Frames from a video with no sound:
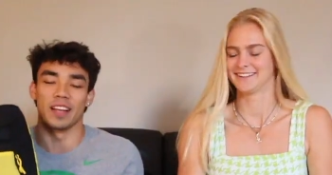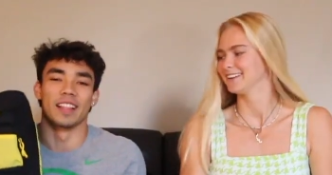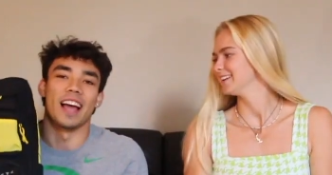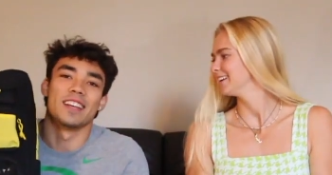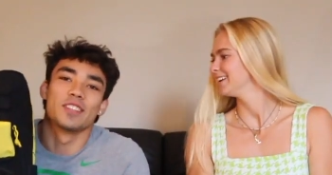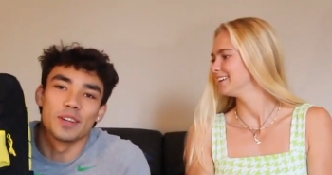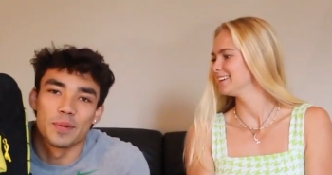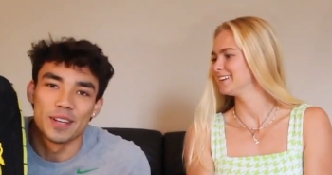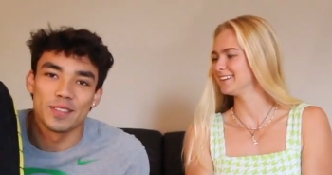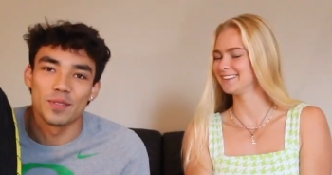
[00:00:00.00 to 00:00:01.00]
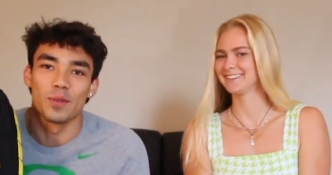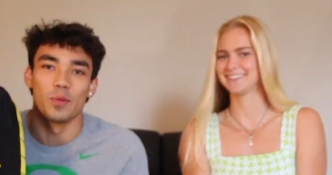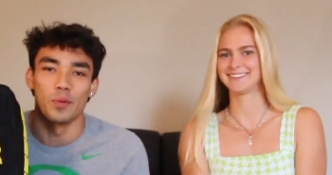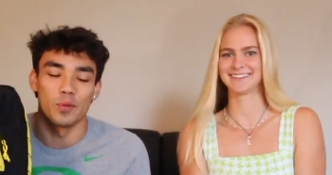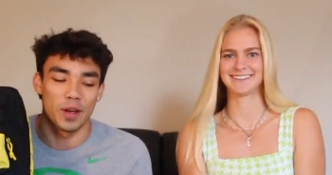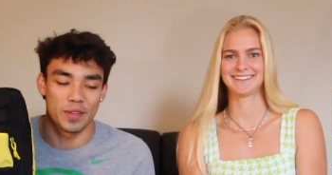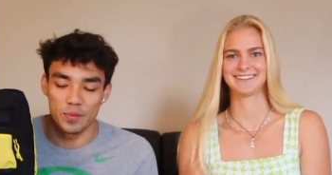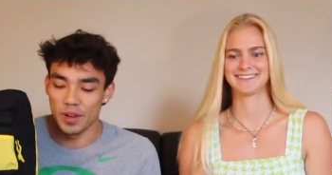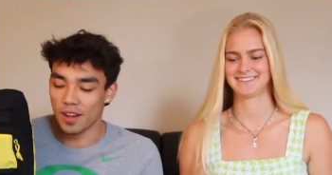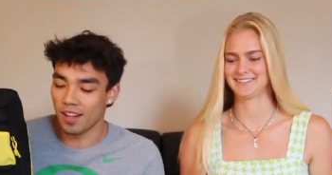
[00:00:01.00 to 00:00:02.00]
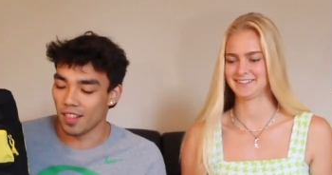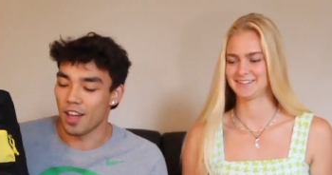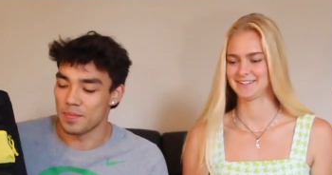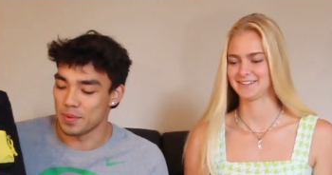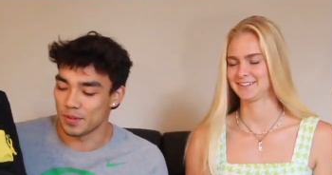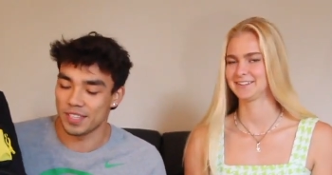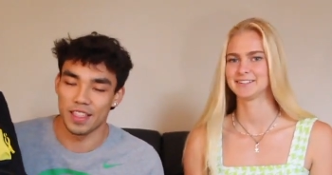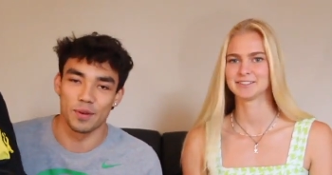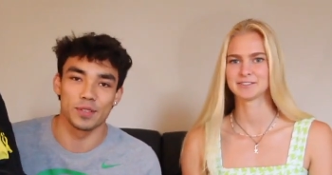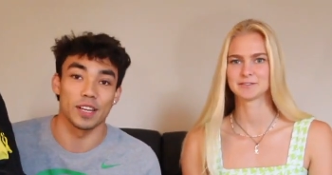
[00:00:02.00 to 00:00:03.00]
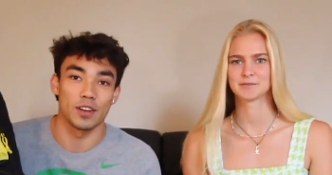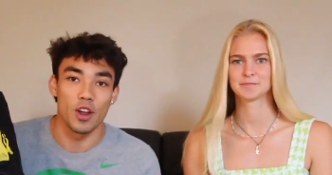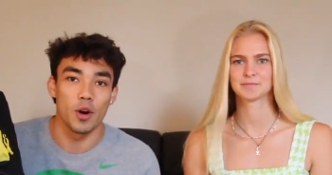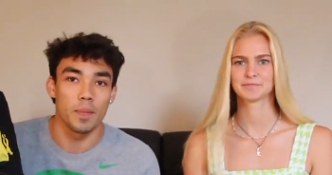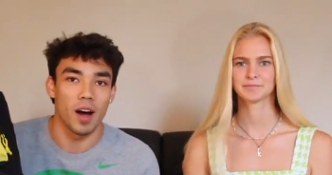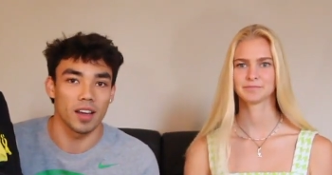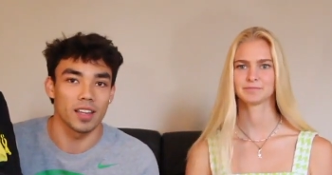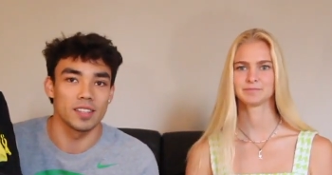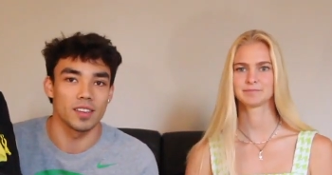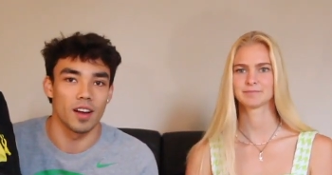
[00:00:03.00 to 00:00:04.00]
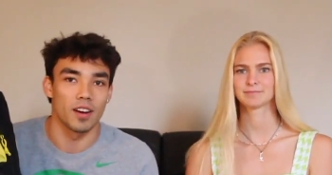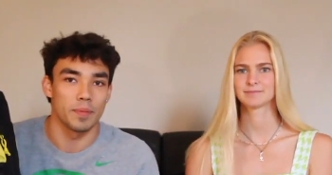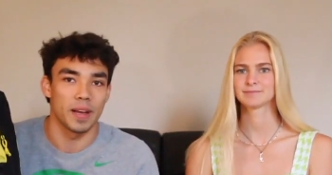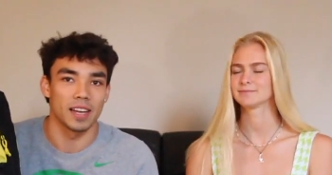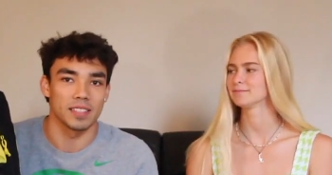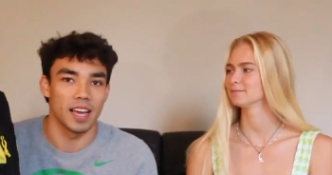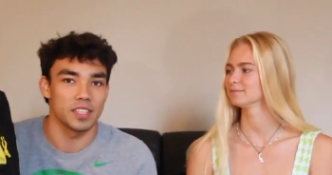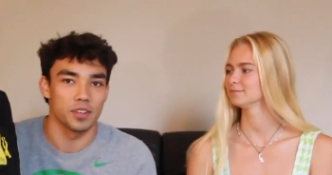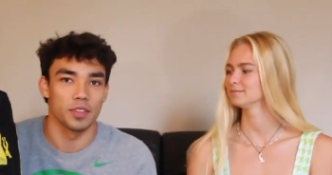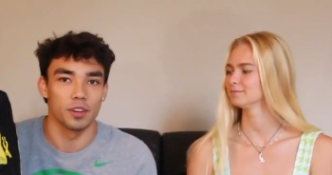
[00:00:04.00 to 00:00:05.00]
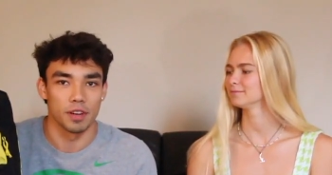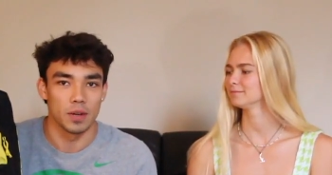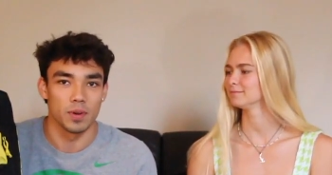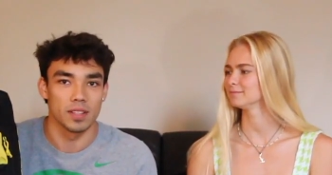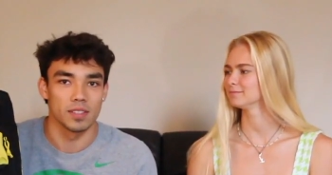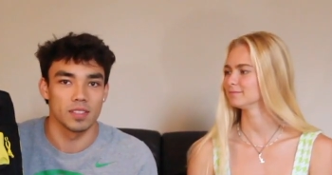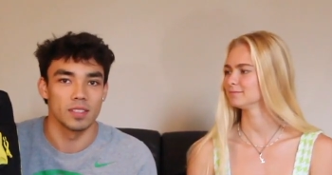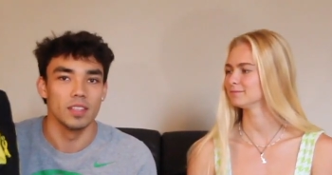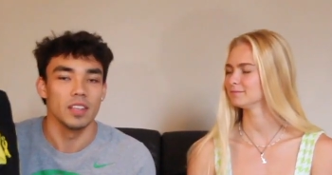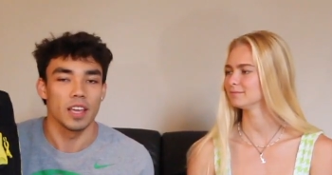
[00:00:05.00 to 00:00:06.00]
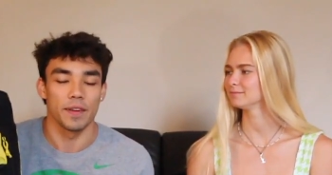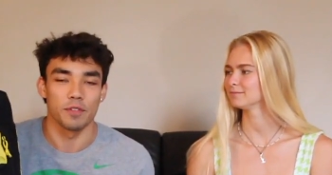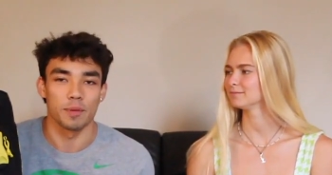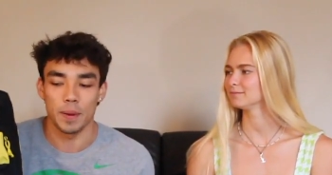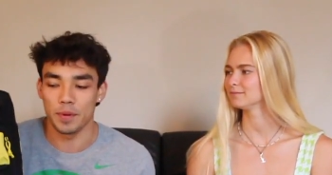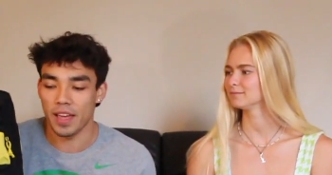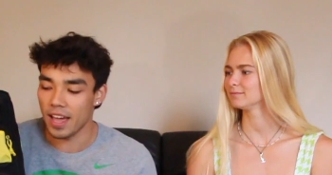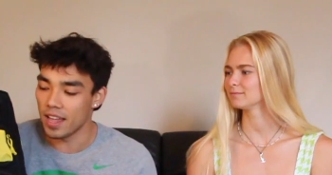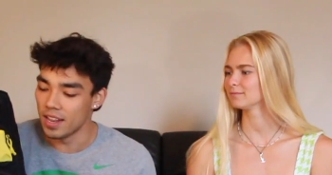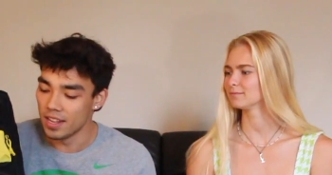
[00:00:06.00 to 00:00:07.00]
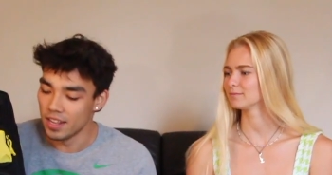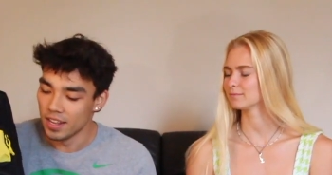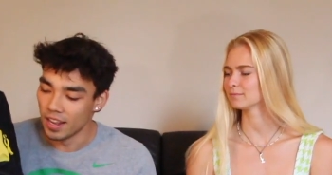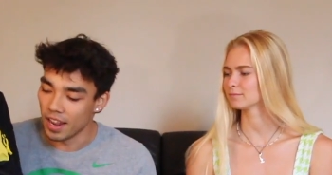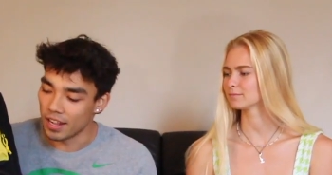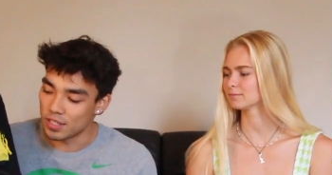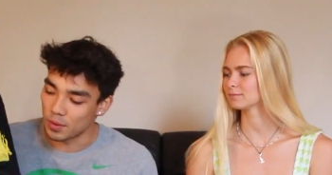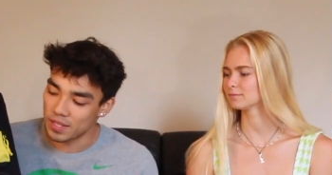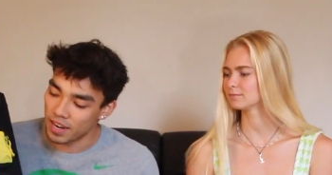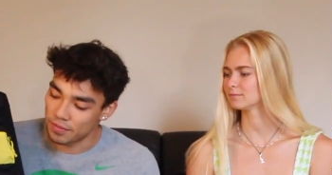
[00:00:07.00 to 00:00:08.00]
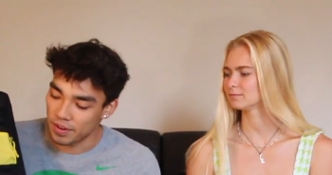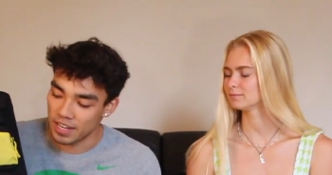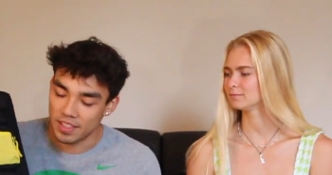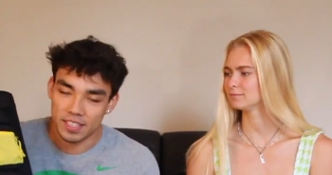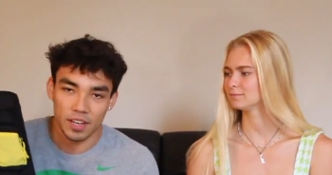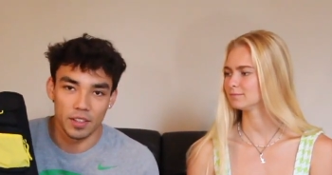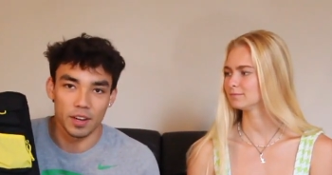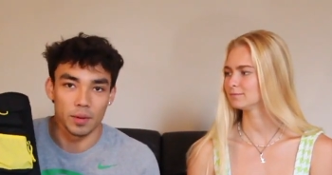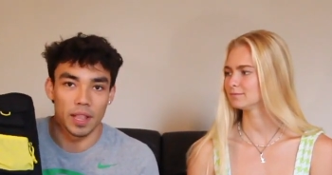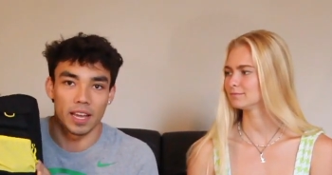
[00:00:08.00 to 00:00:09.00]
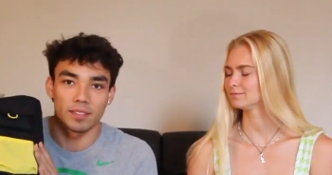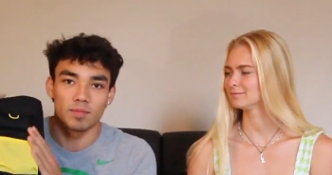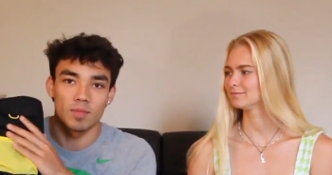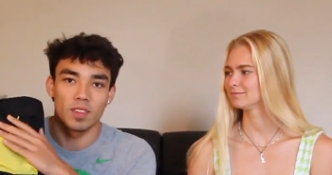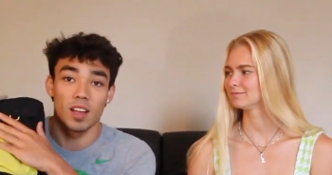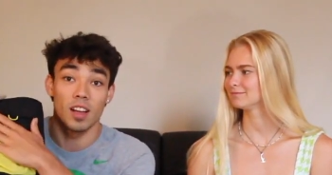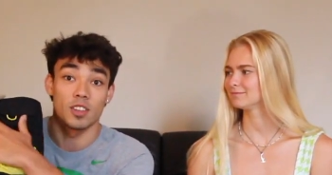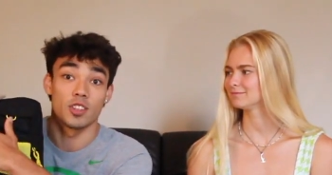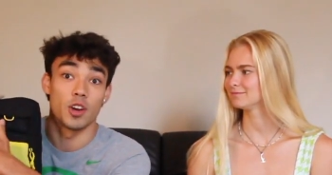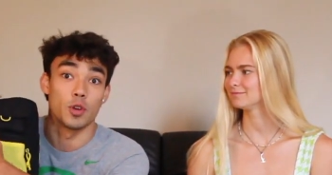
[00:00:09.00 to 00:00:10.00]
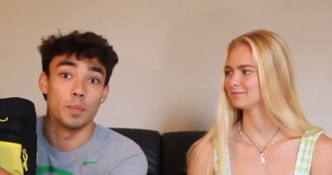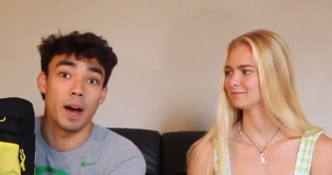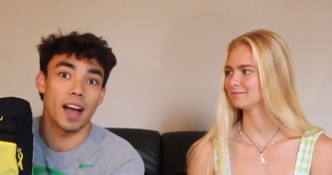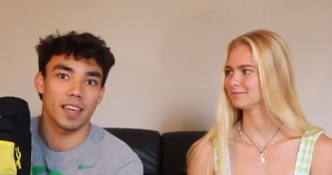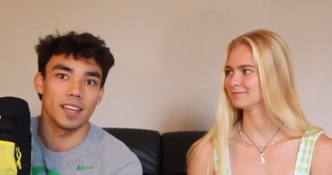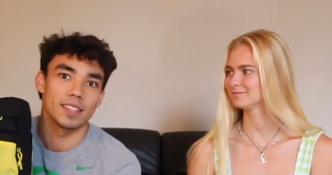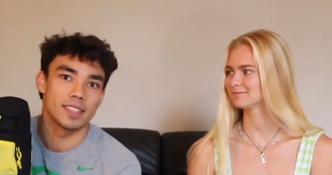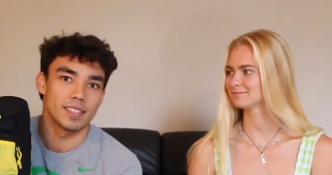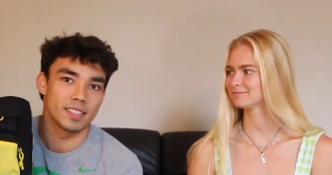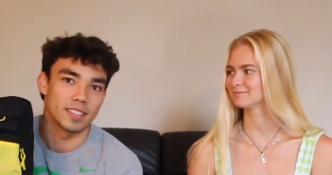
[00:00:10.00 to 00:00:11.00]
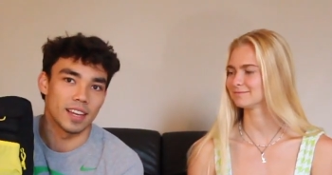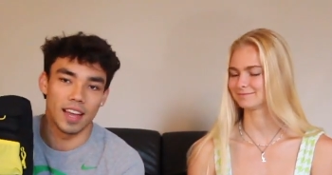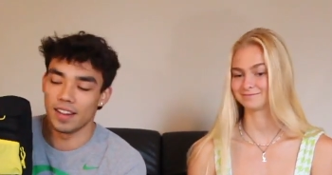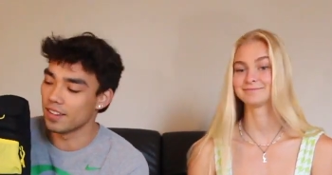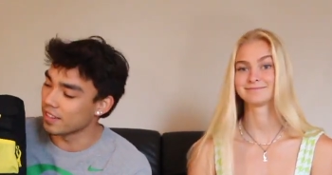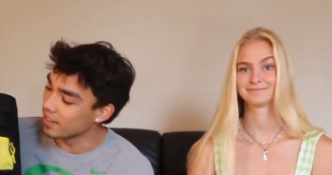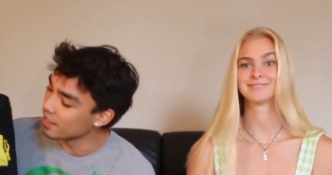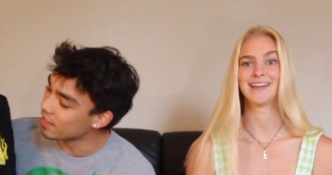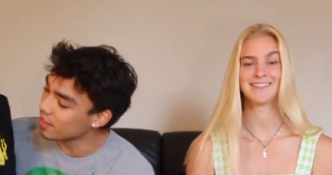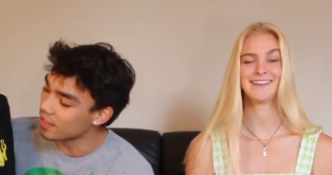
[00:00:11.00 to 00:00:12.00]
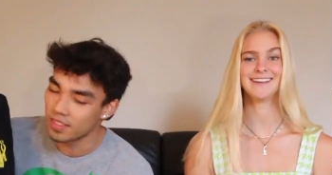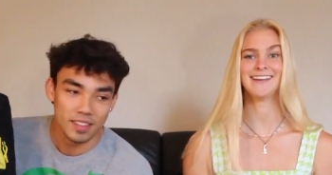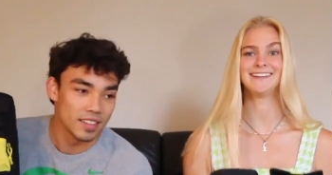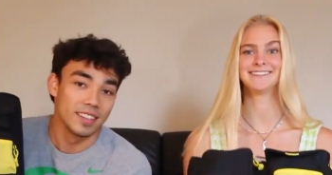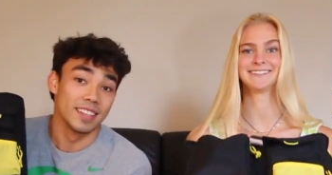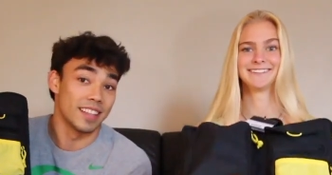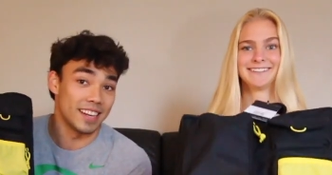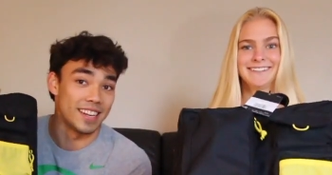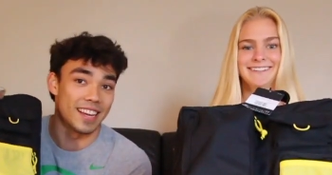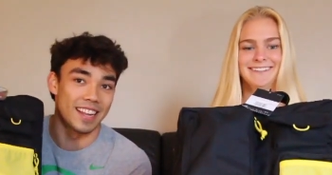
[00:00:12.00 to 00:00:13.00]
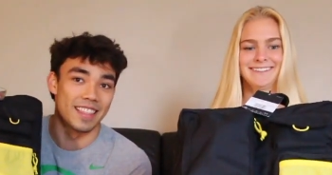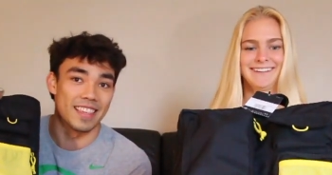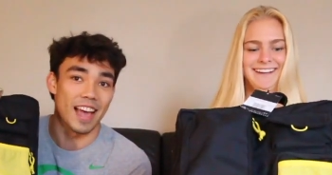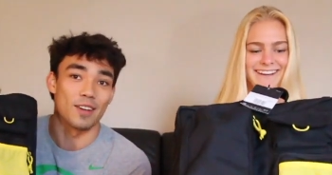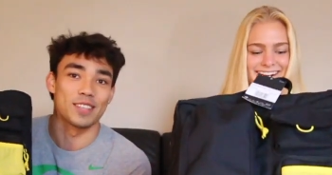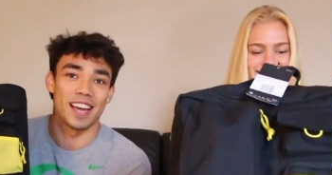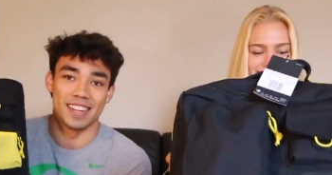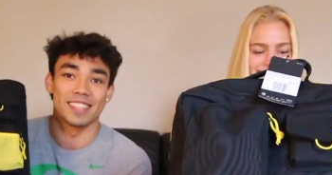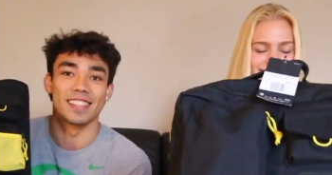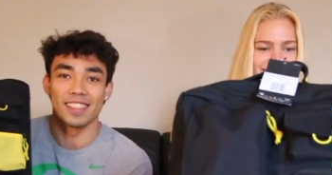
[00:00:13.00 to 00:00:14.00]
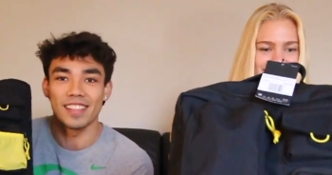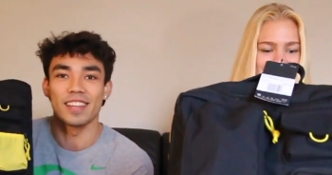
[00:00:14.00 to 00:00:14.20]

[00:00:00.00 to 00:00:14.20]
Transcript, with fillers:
Speaker 1: thing last year was, I think we a lot of people said there was like no pockets on our bags last year, the green ones, if you remember that. And so it's kind of funny this year that are like, I'll show you pockets. And and they did. They did. The outside is